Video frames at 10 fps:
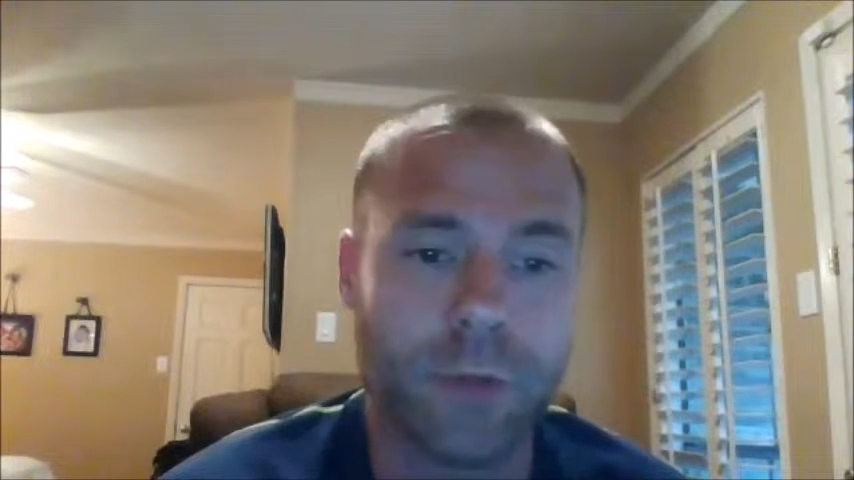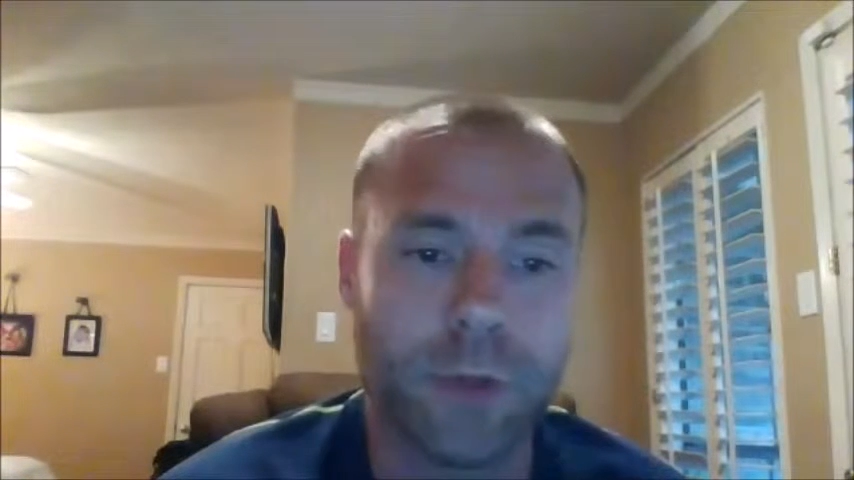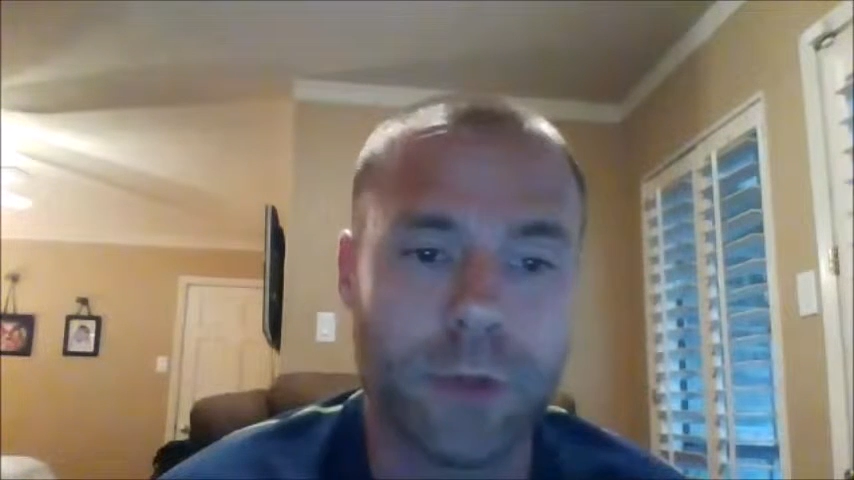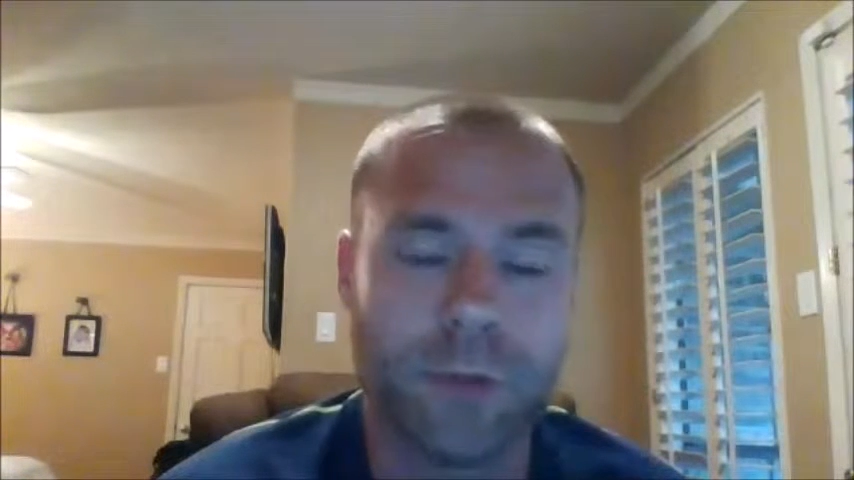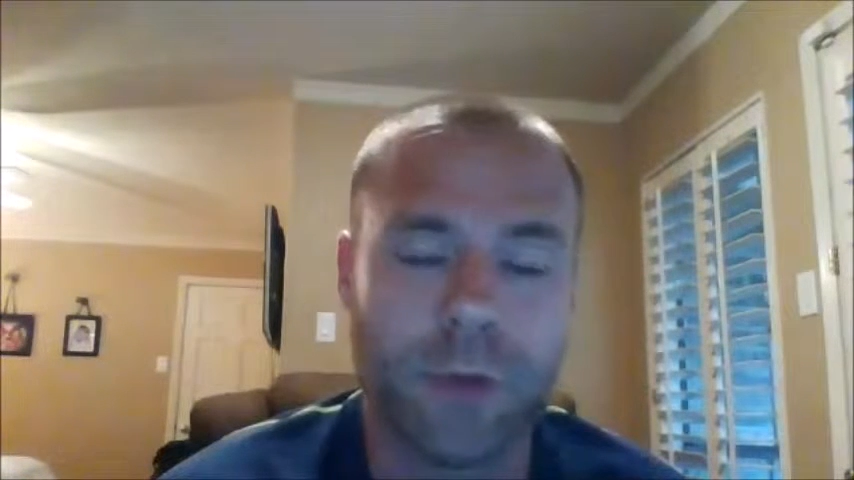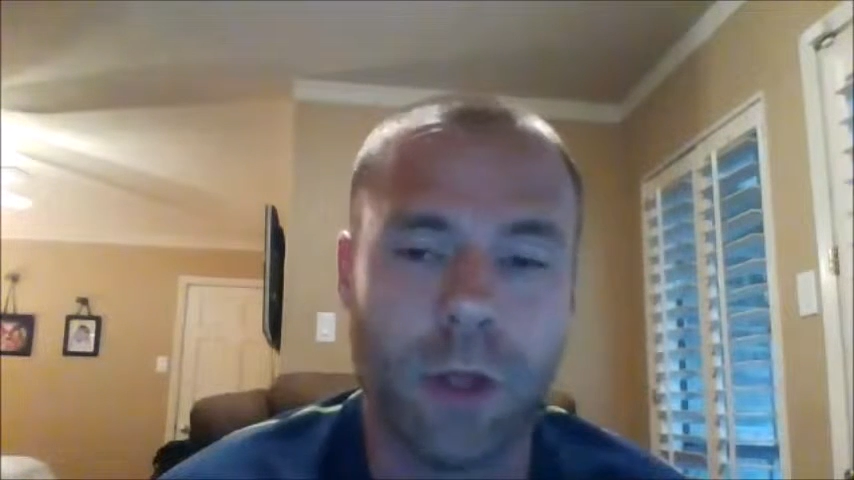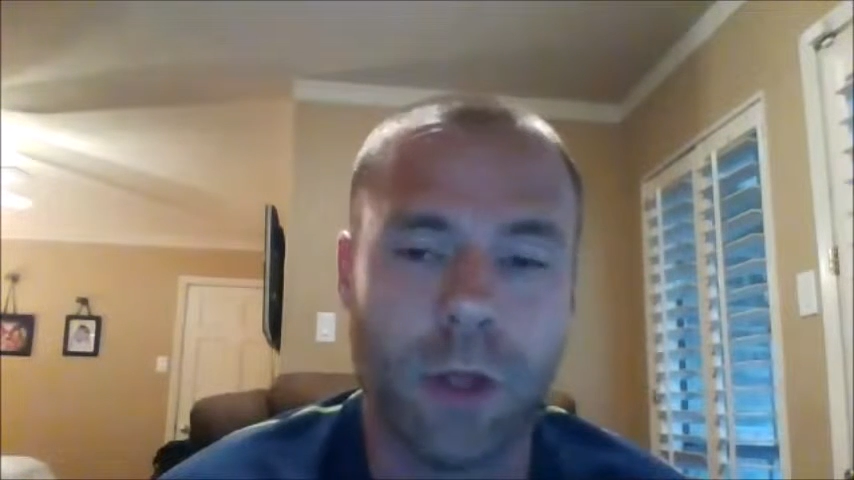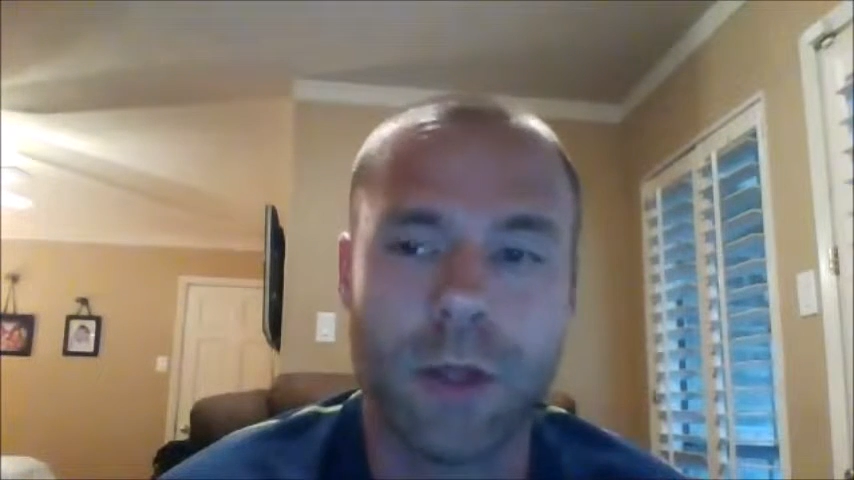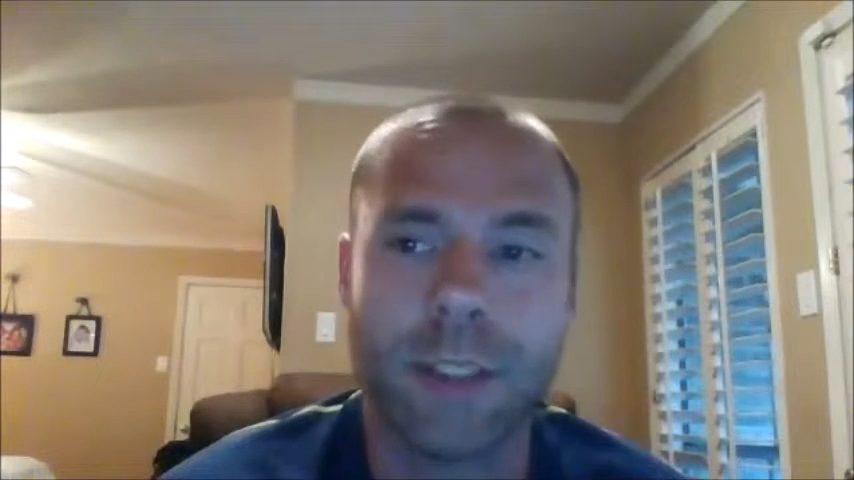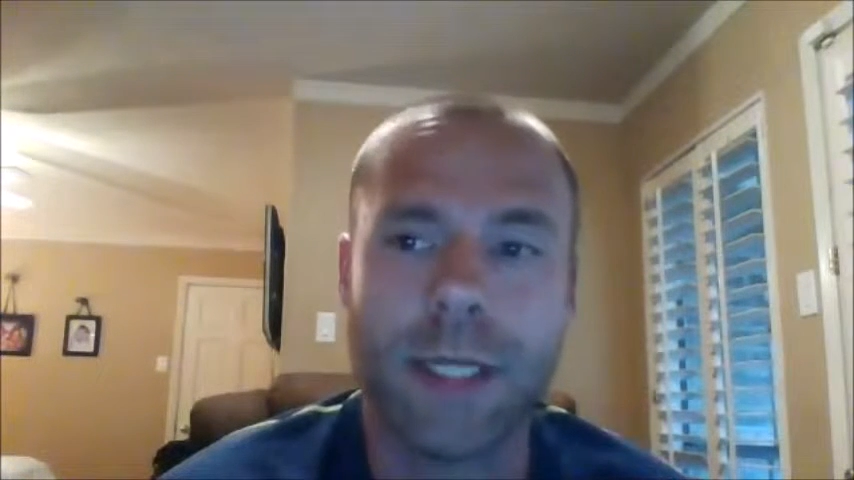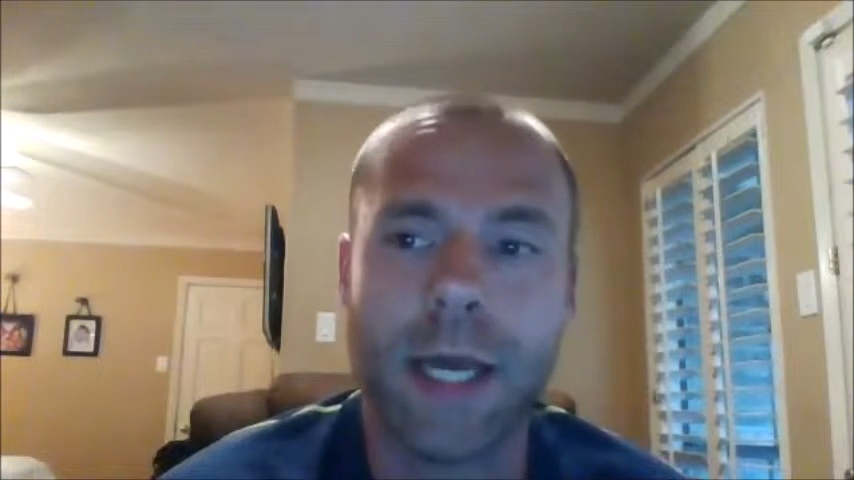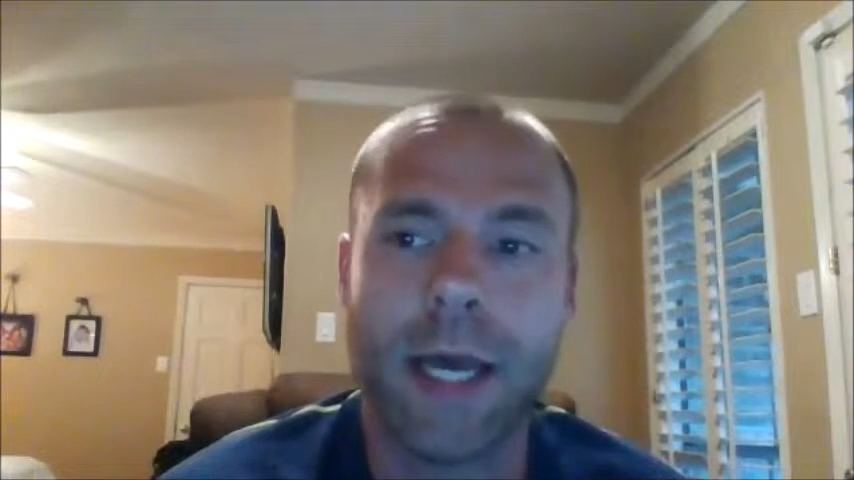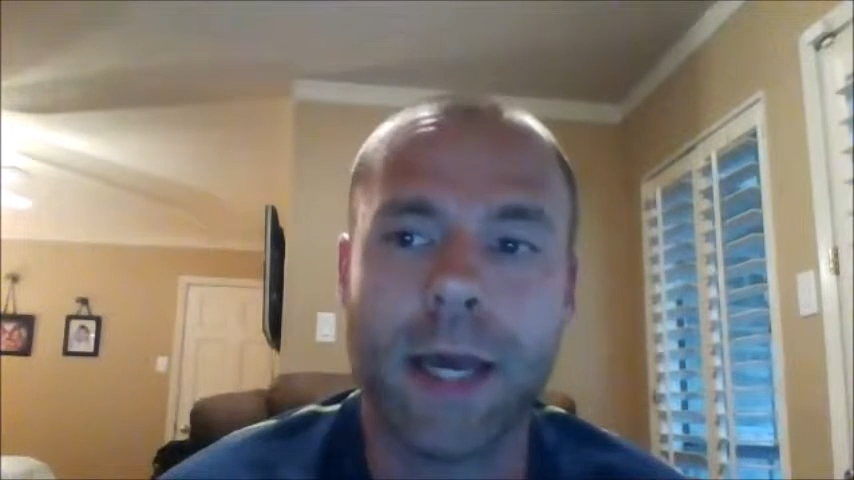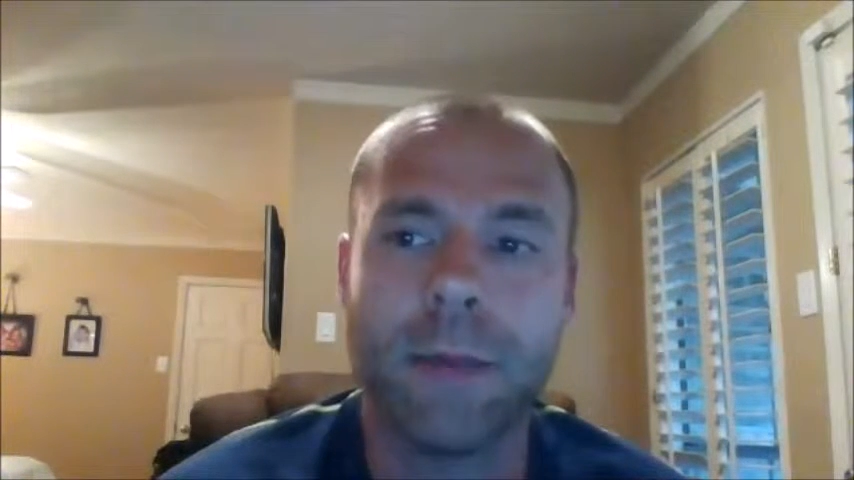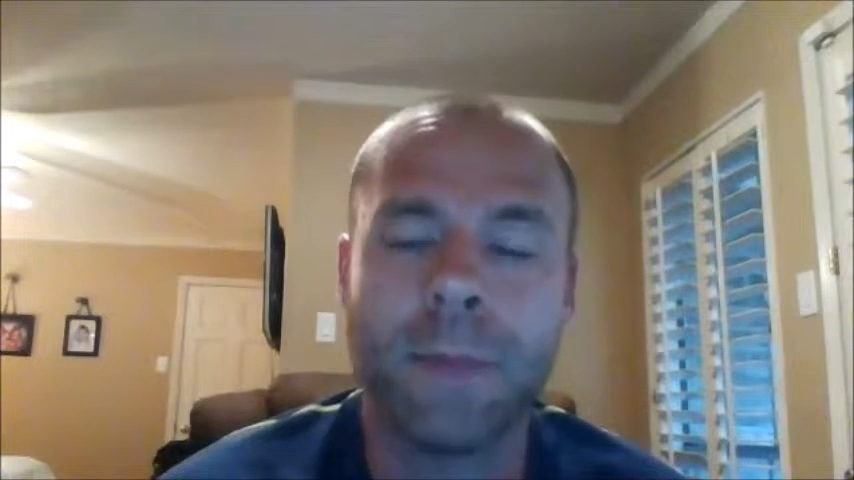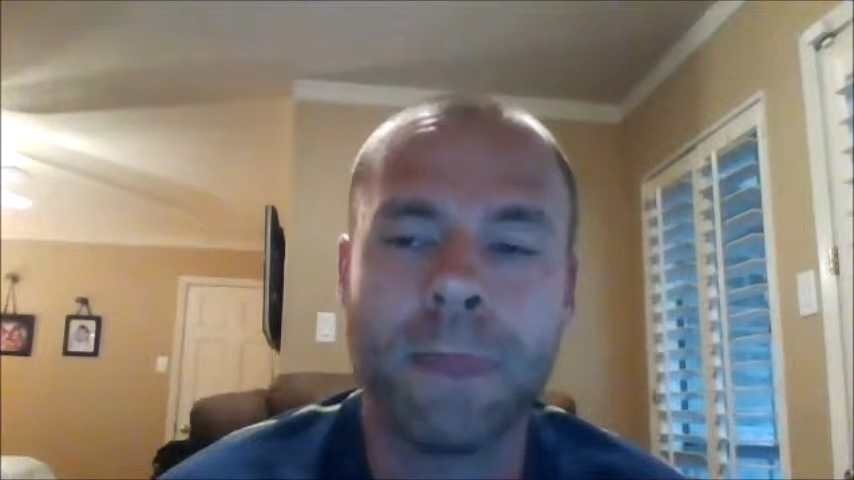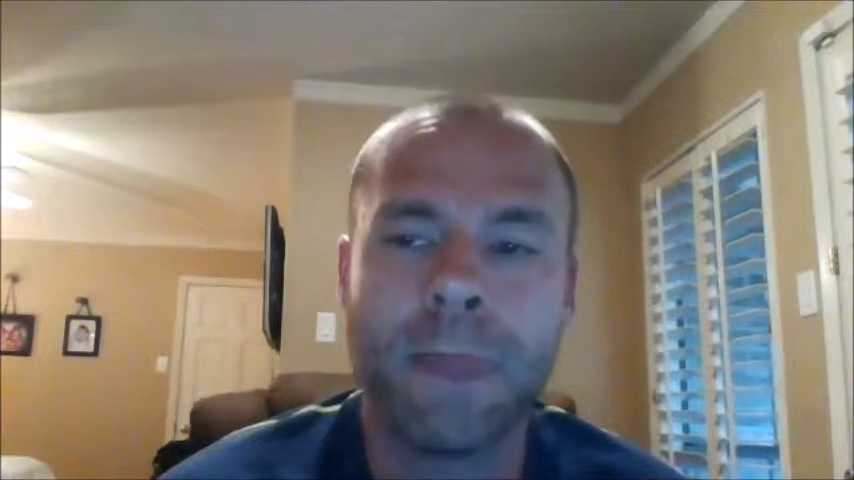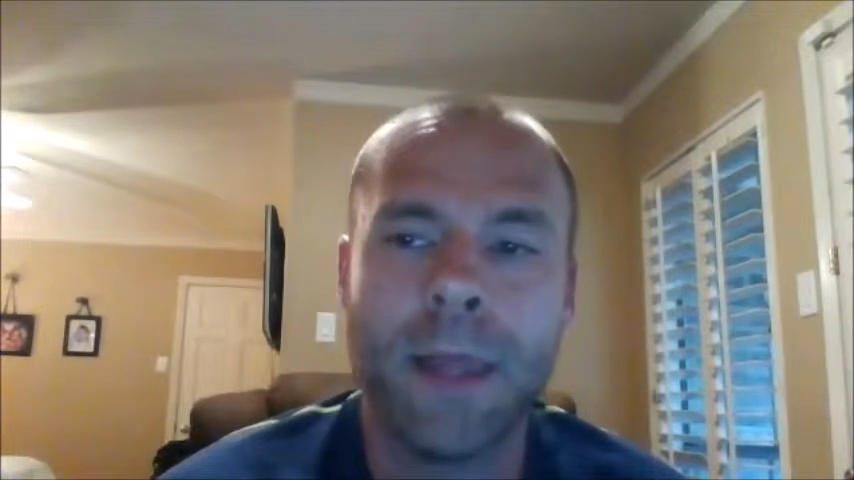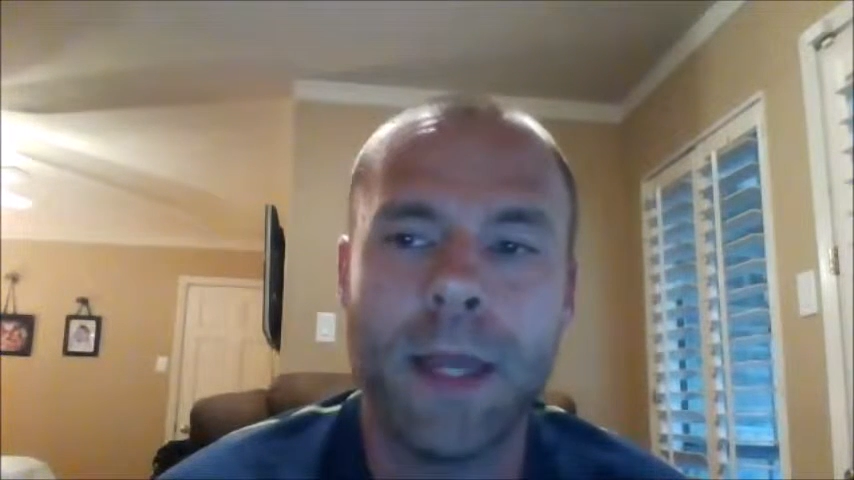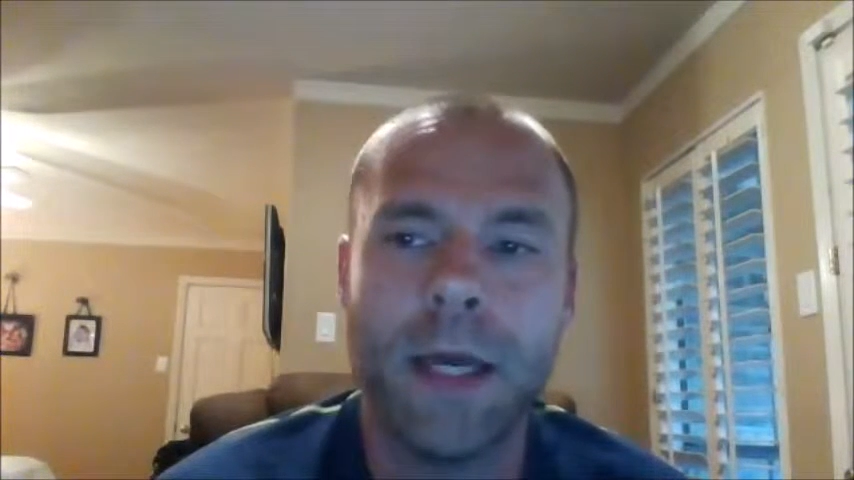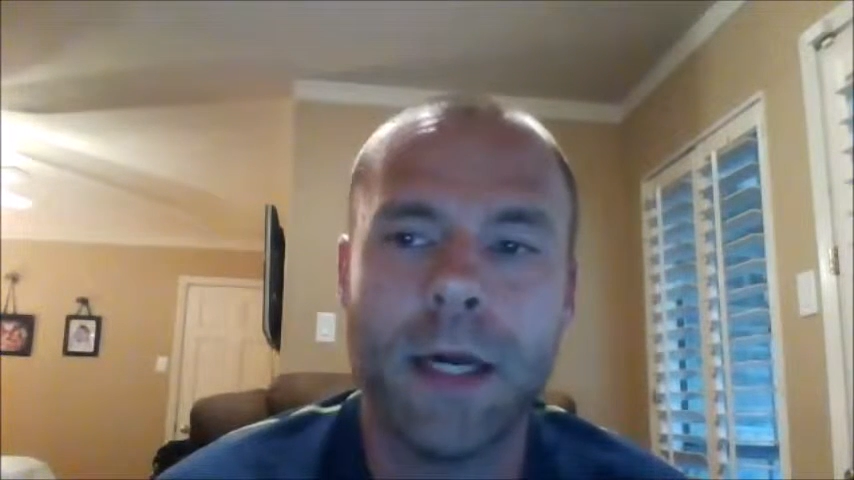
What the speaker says: products from them for a long time.